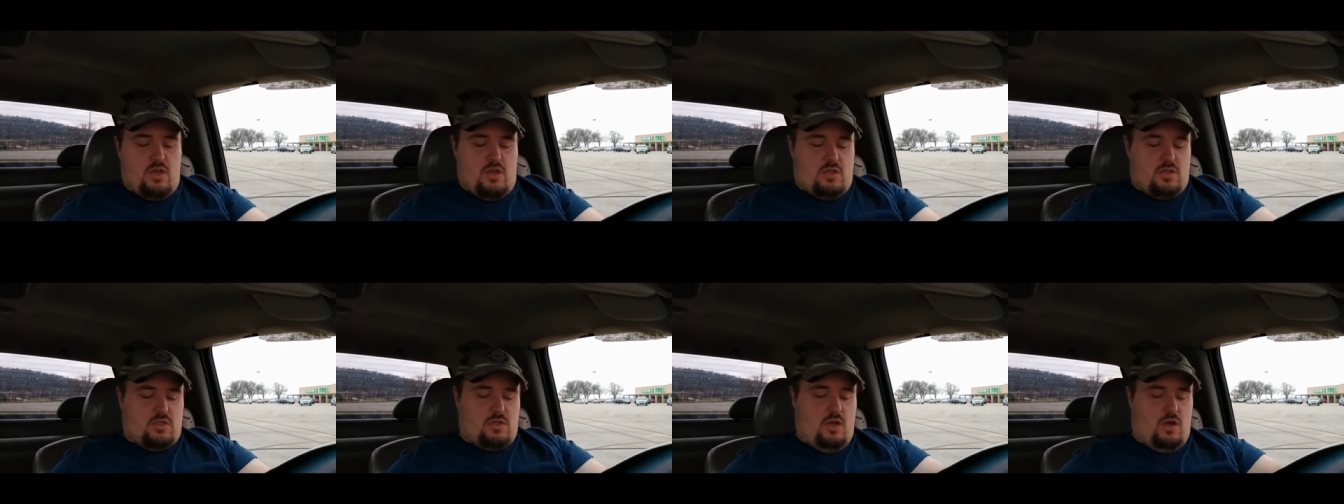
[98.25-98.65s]

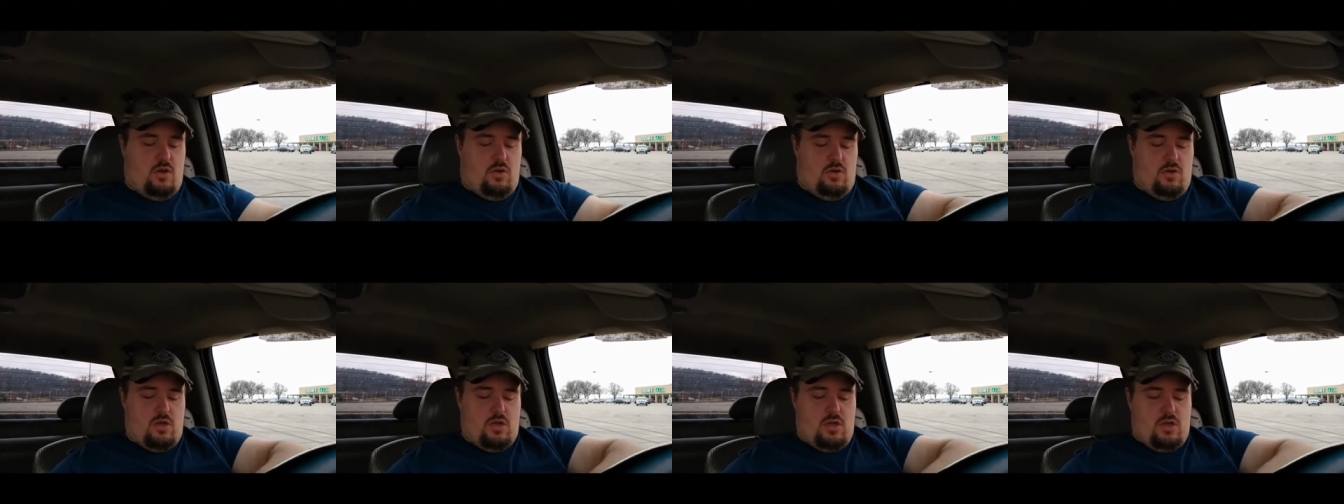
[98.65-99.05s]

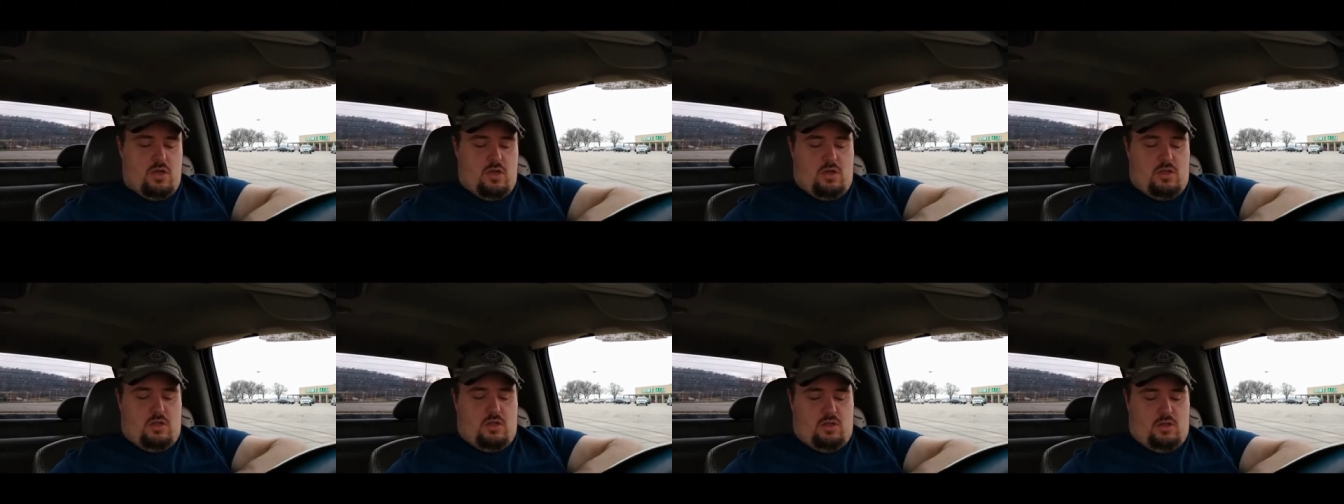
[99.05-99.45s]
So,
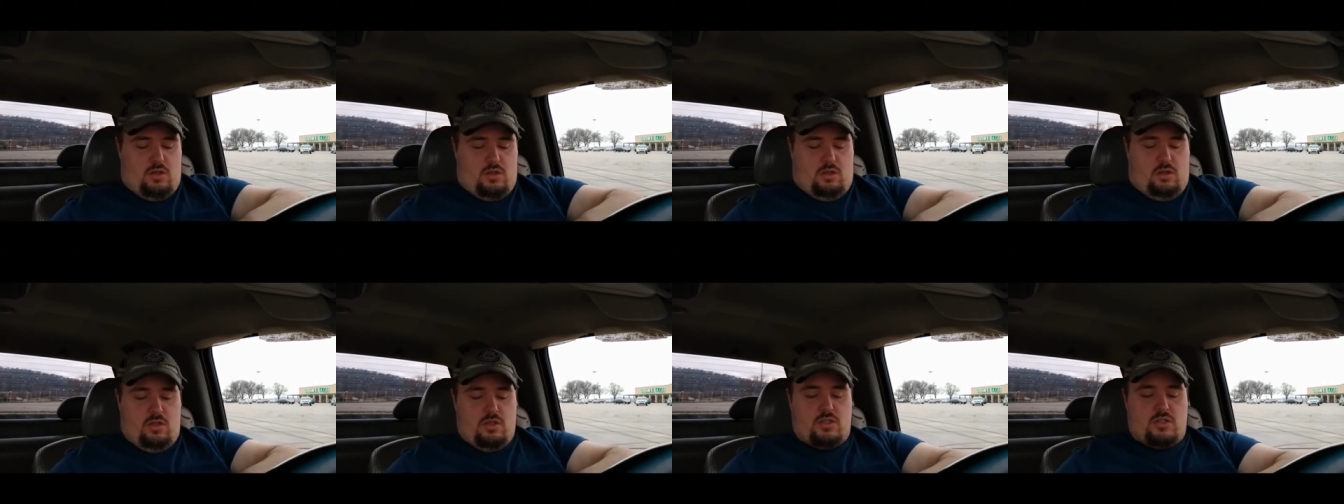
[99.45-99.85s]

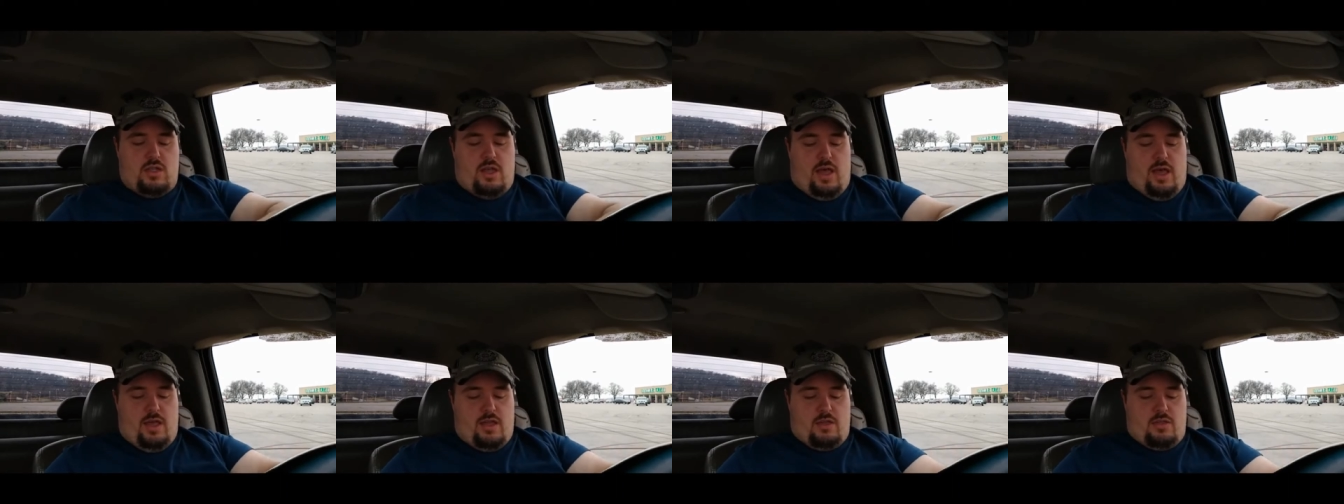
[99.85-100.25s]
looks
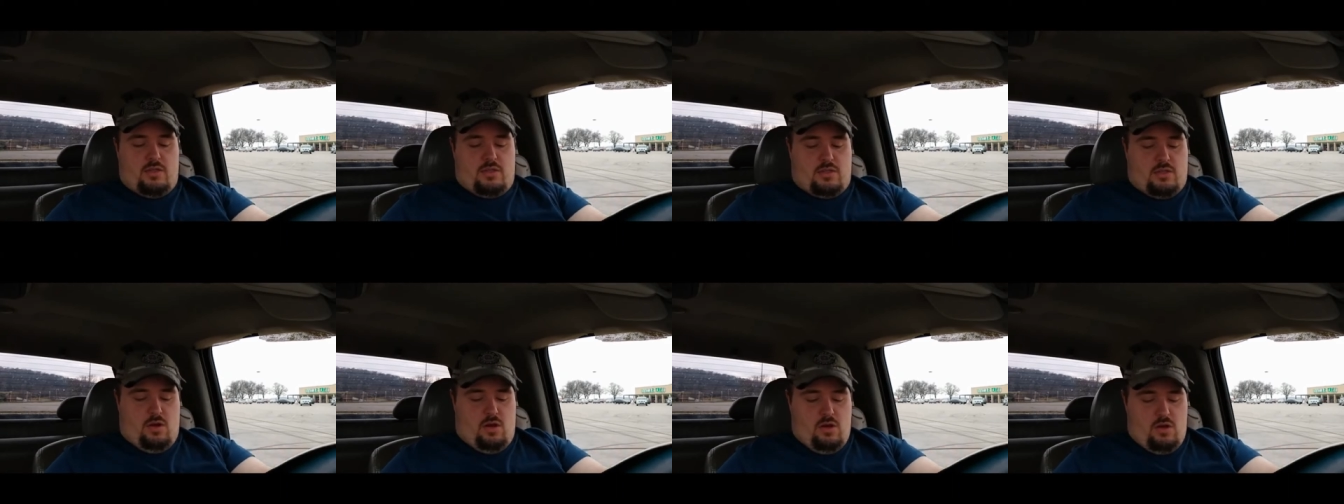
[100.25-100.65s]
like,
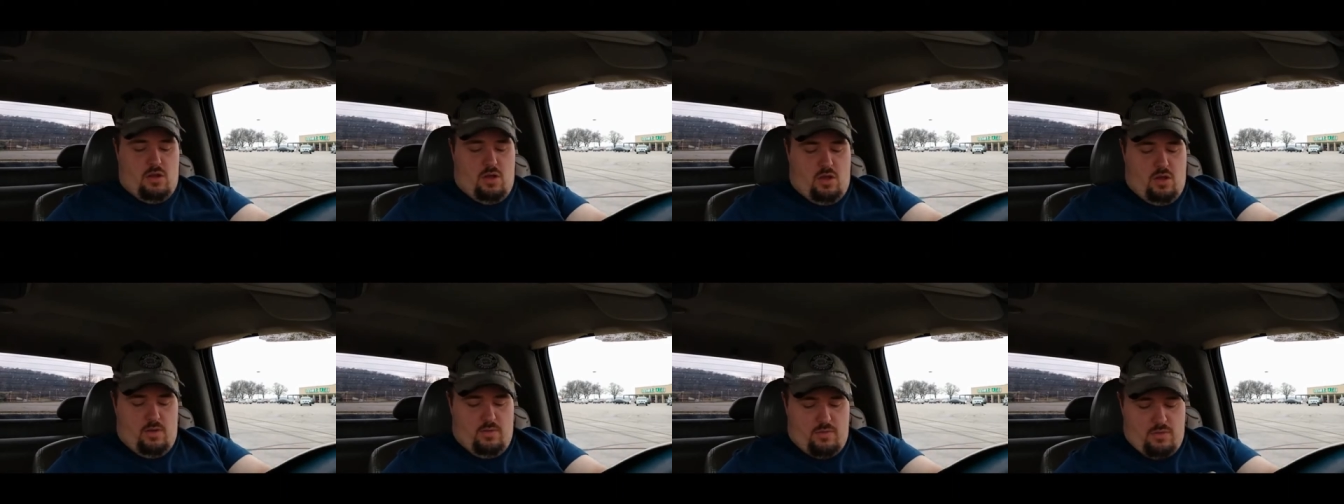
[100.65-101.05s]
starting
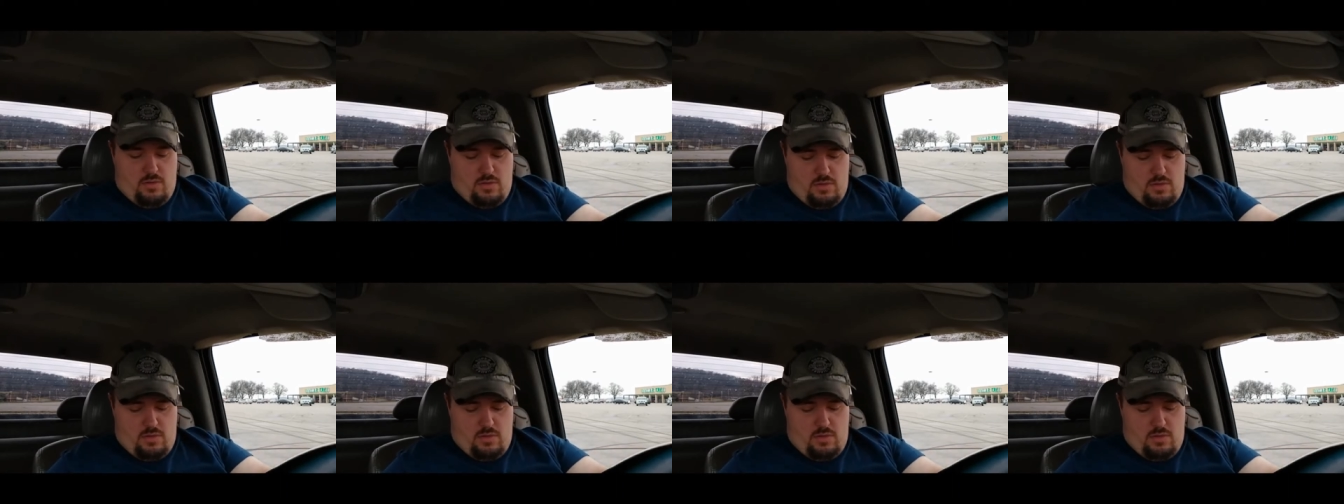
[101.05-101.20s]
off,